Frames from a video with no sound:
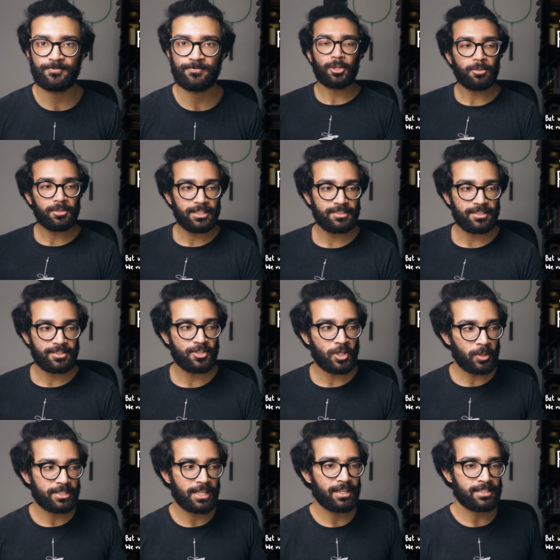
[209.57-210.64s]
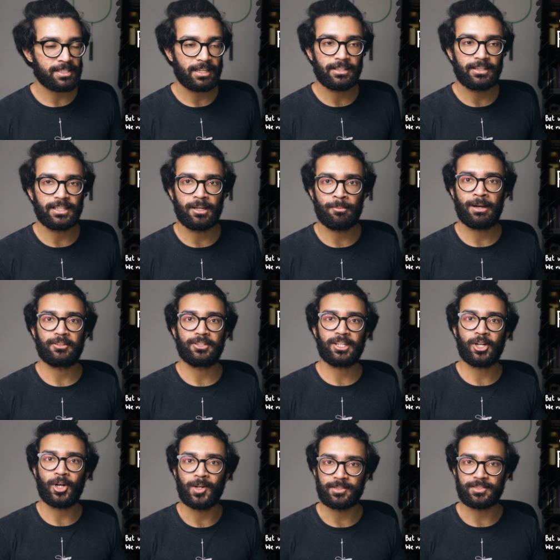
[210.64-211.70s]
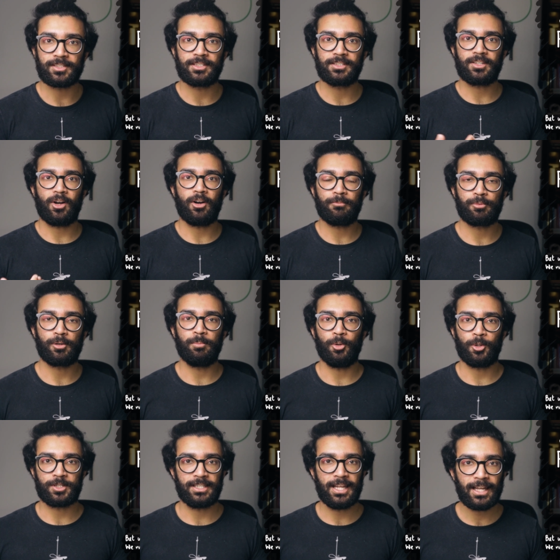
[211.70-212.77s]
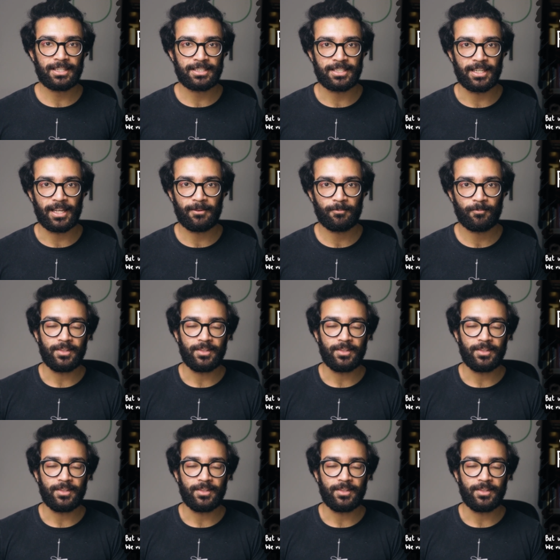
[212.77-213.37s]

But all this does not tell us anything about the constant of proportionality.